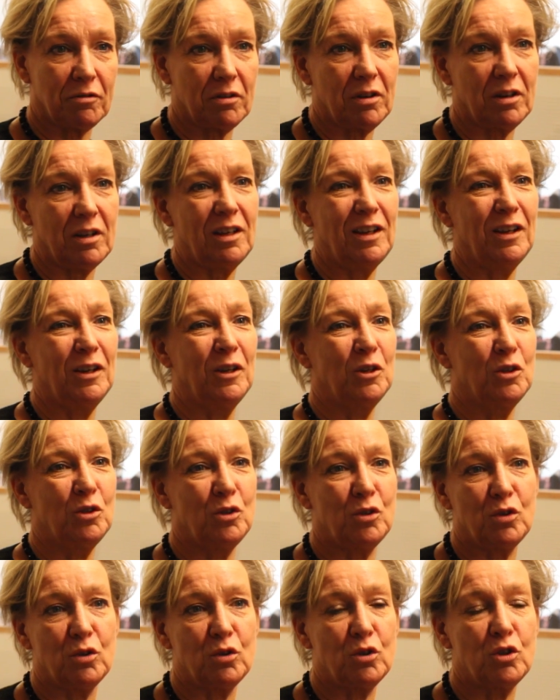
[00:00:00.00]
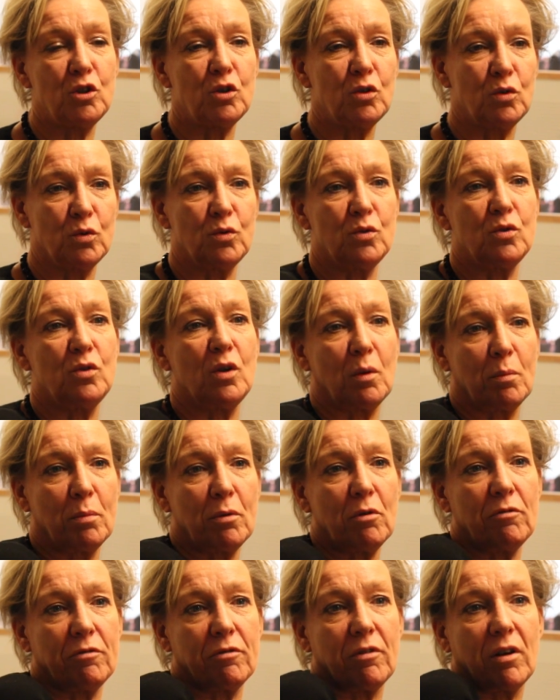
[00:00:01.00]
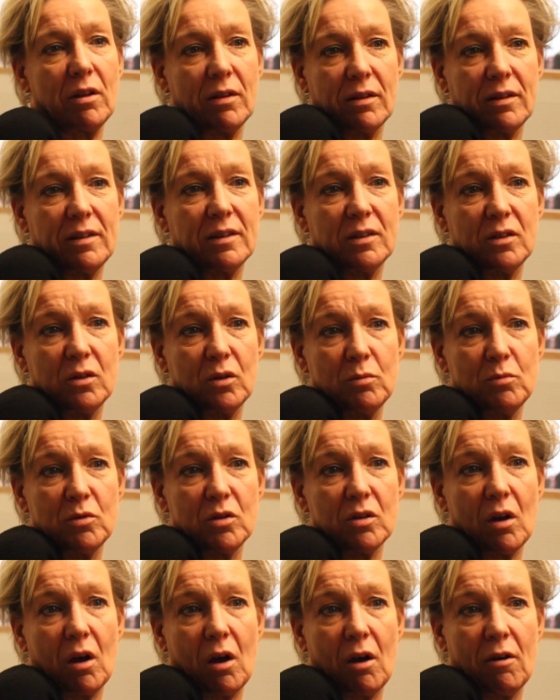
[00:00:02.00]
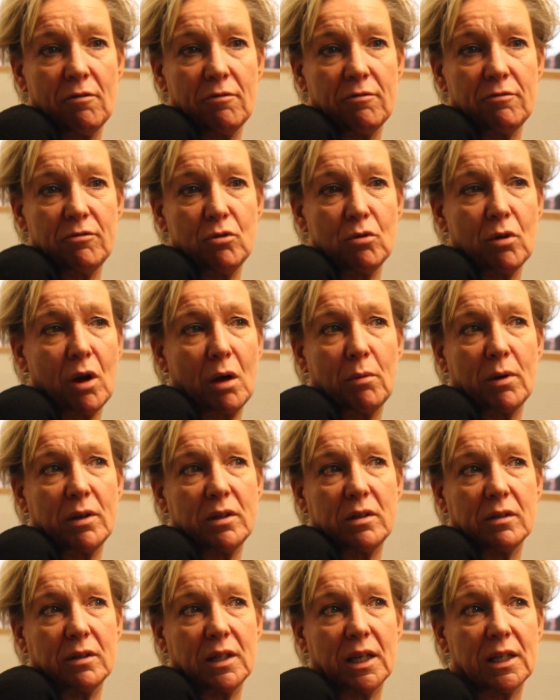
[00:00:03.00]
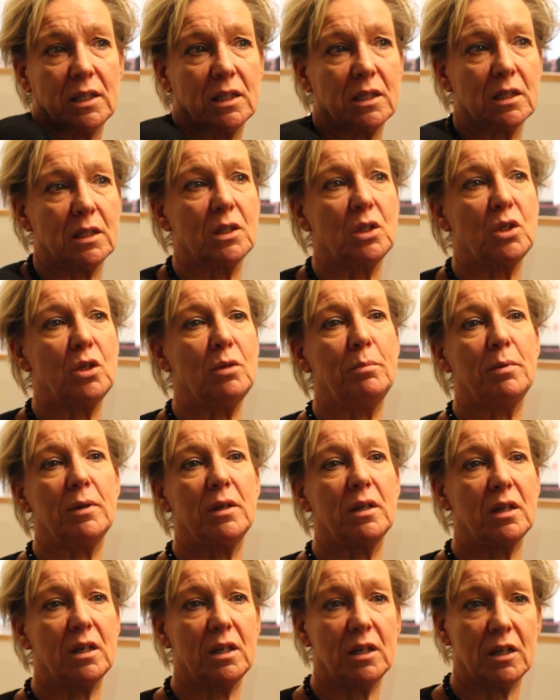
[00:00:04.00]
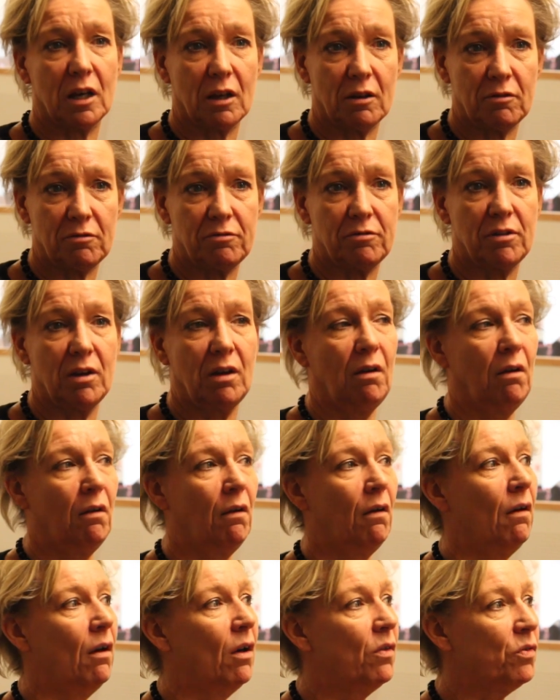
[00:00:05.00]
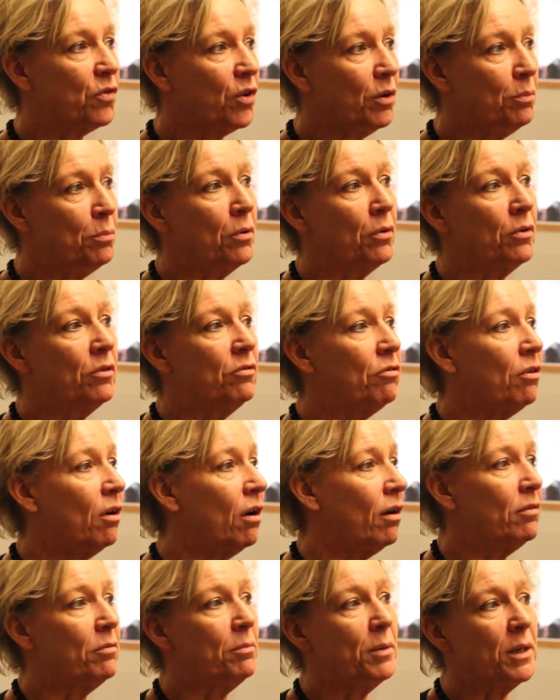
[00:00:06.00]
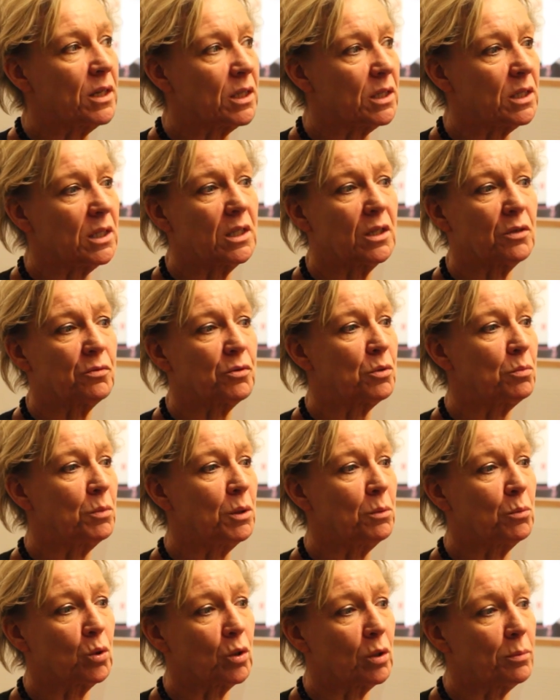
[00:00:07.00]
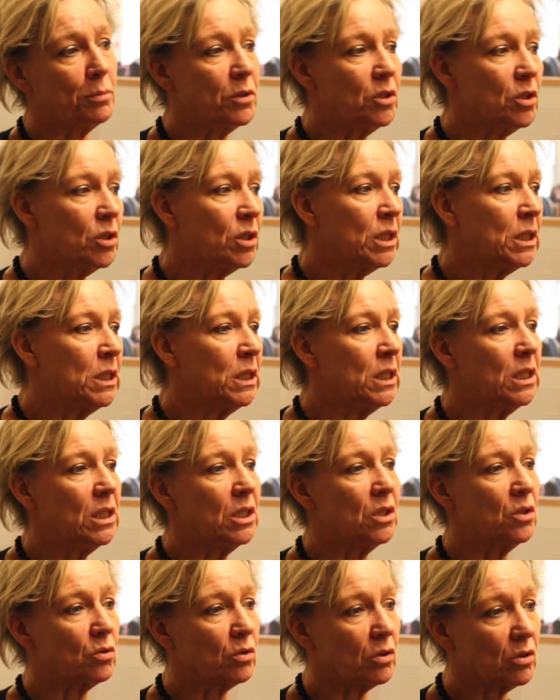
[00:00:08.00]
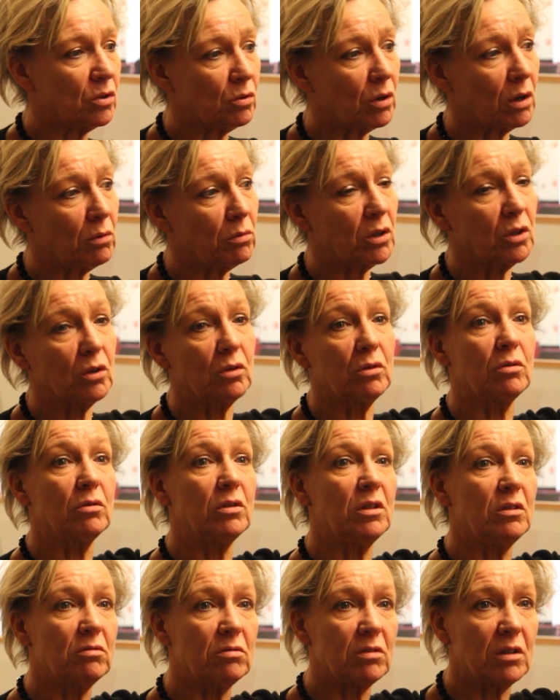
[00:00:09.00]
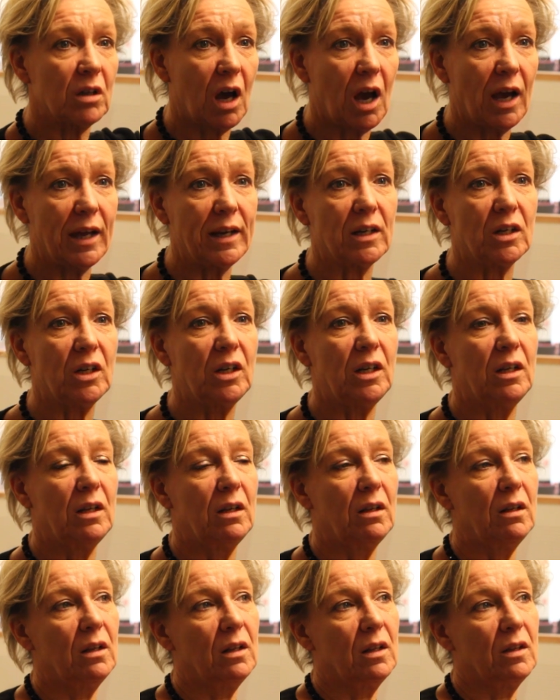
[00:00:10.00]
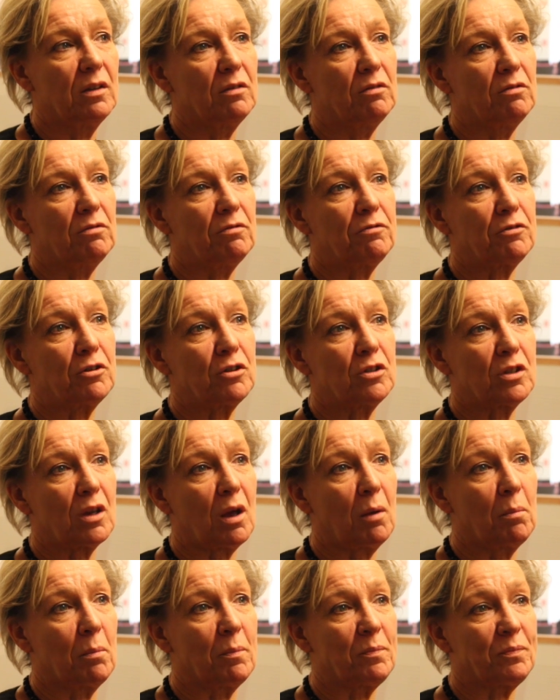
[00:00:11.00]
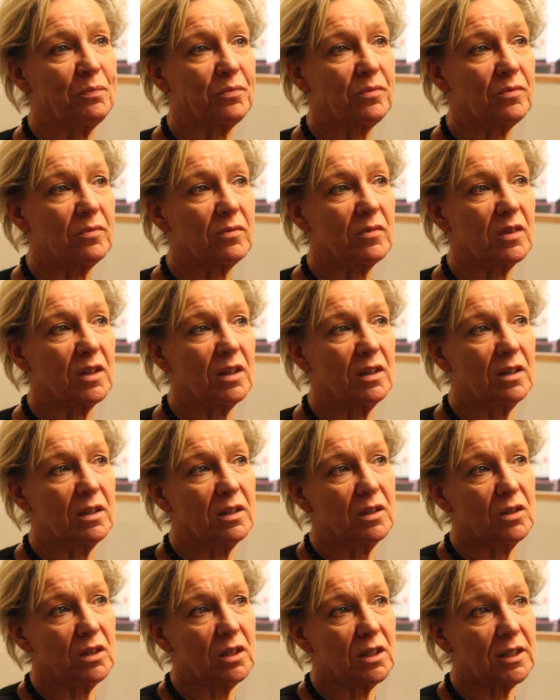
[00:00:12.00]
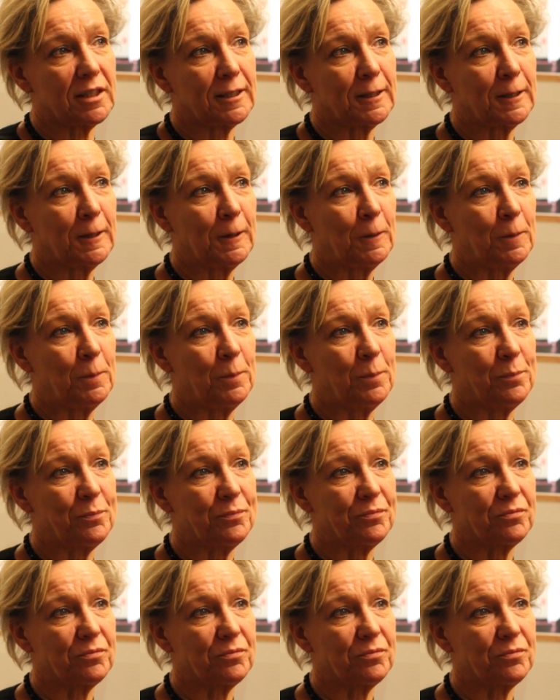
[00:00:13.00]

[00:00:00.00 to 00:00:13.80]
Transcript: to choose their profile in terms of, do I want to get a GPA of 3.5 because it offers me more opportunities, or do I want to go even higher? For some it